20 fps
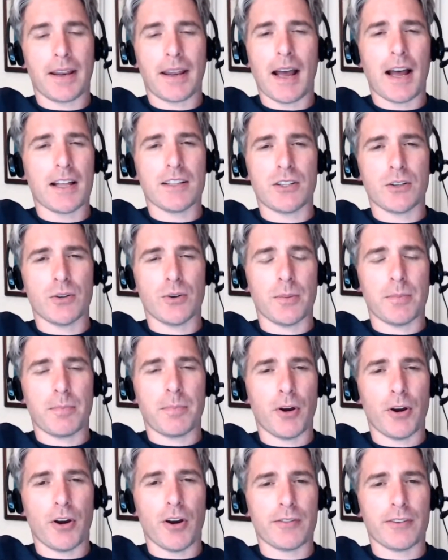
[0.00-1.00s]
I
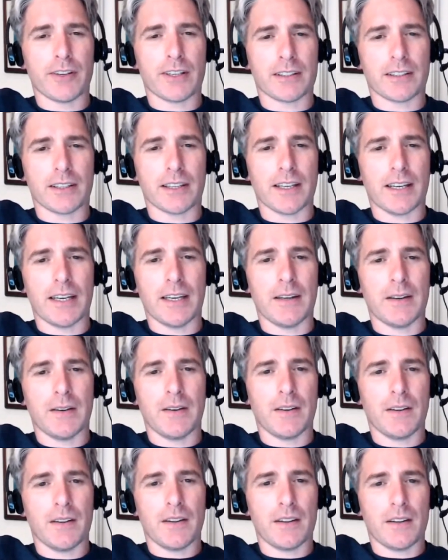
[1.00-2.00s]
can't do it
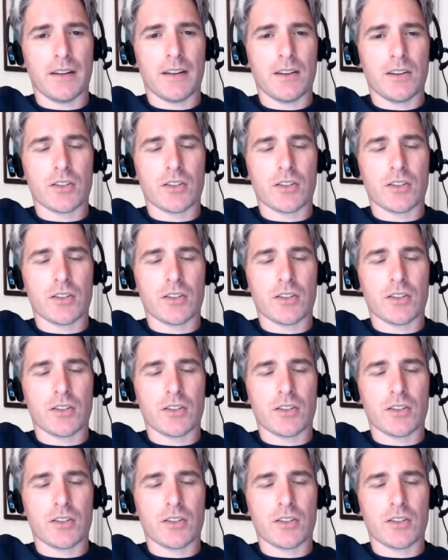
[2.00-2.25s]
perfectly,